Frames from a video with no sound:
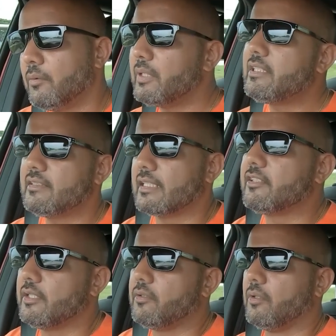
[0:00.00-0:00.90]
which is
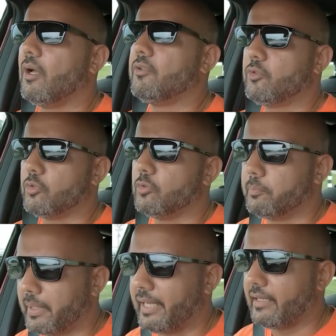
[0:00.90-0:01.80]
actually not too
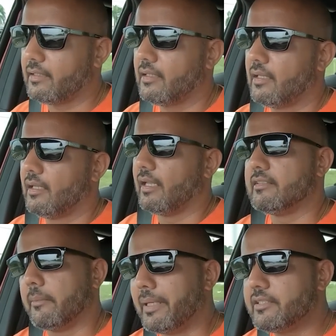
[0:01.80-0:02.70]
bad.
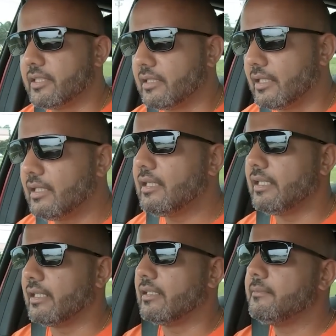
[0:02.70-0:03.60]
As I mentioned
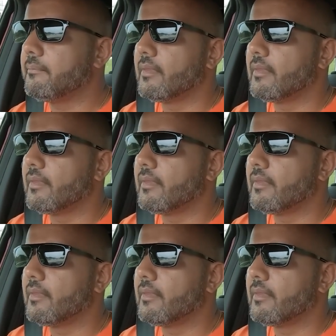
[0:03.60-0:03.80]
earlier,